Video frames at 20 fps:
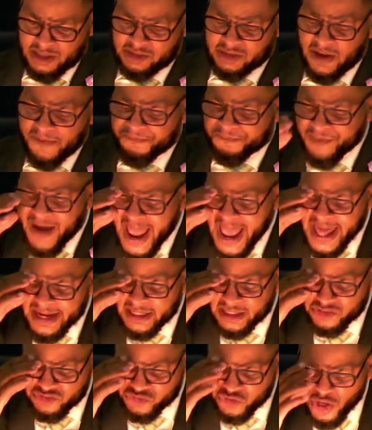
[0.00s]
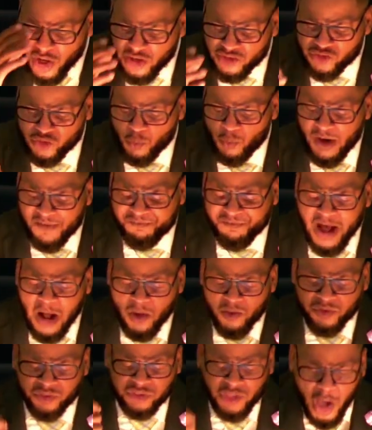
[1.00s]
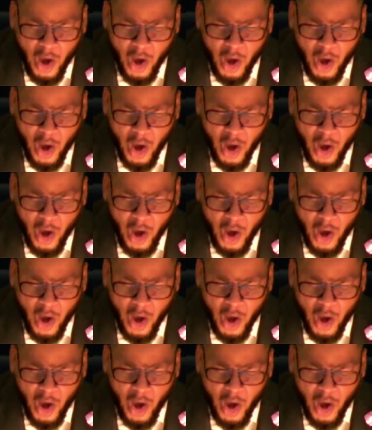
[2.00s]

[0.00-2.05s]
to find a church without